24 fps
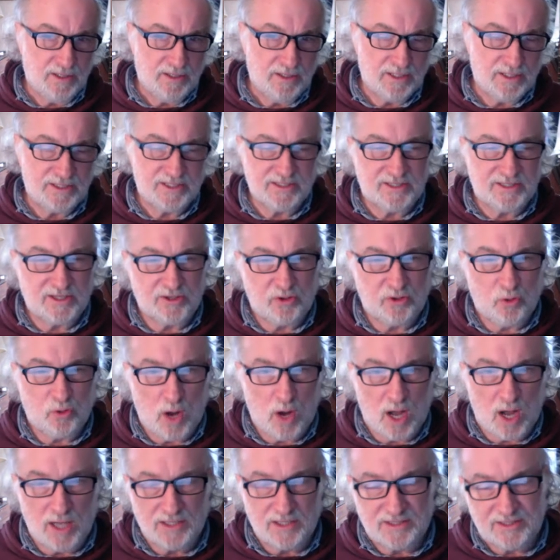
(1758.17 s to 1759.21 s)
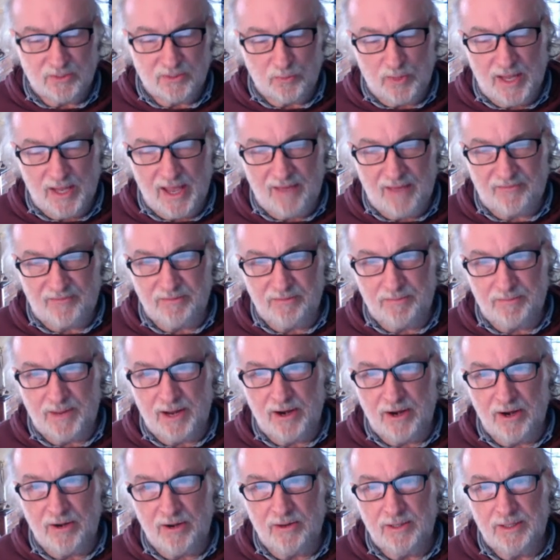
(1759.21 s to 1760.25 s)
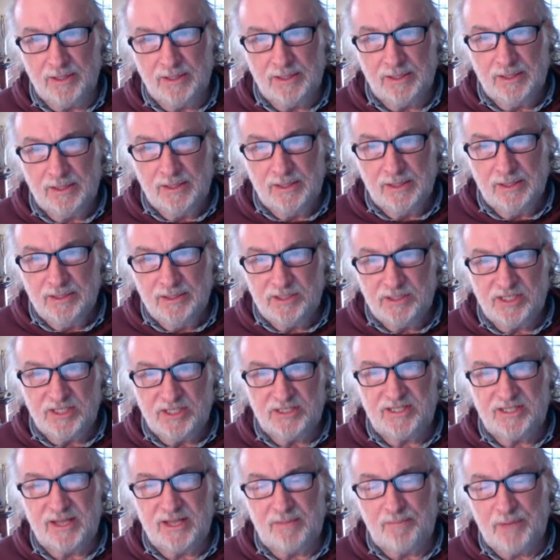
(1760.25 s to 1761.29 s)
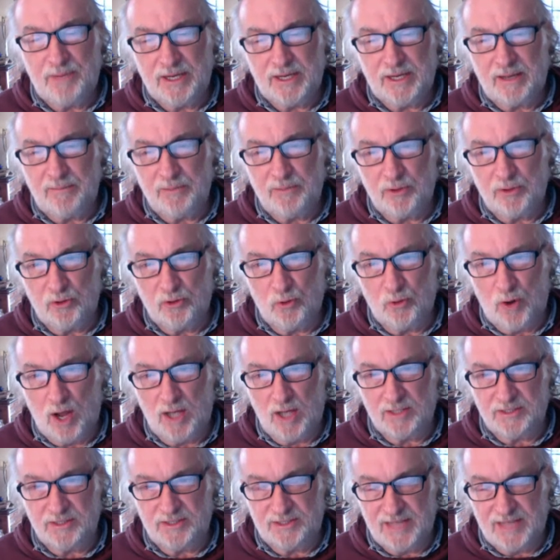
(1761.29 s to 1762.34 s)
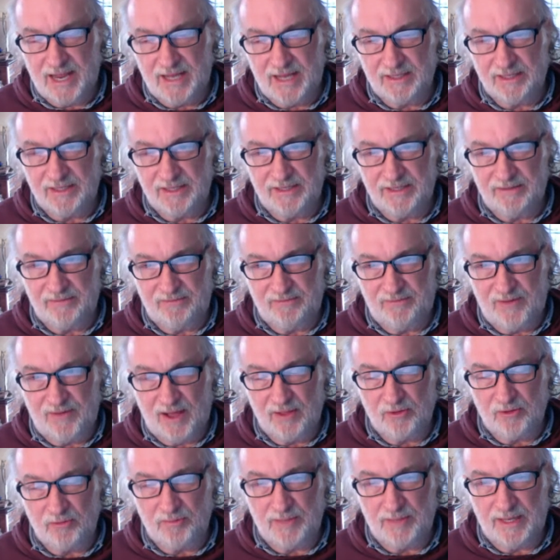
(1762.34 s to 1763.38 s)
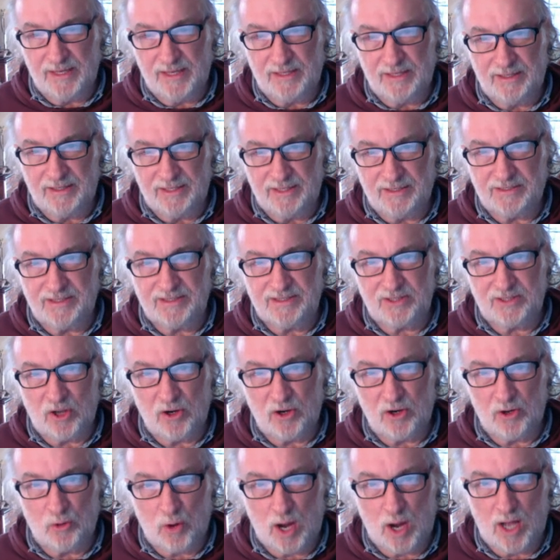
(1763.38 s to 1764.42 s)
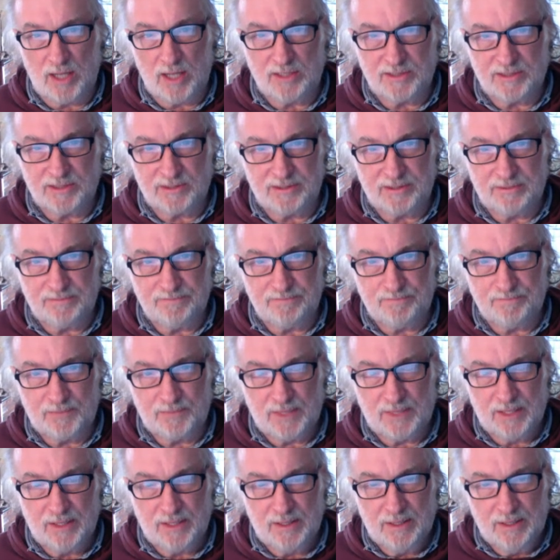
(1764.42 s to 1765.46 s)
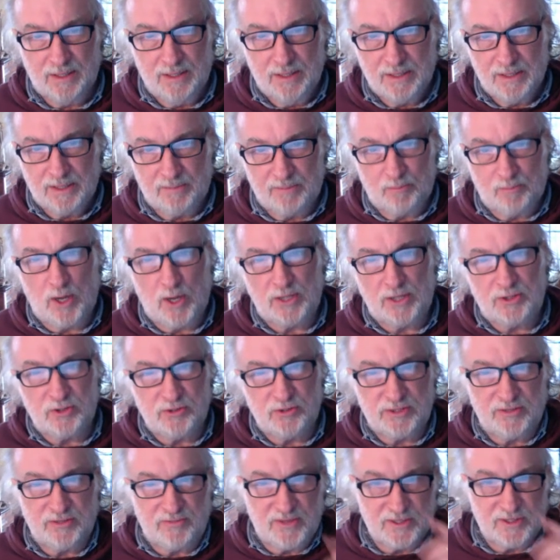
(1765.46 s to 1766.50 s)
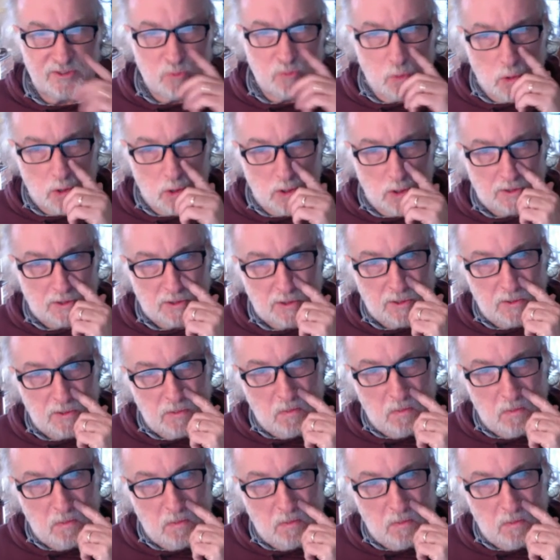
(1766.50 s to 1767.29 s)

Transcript: This is the cross that we have to bear. Jesus said, pick up your cross daily and follow me. This is our cross. The pressures of this world.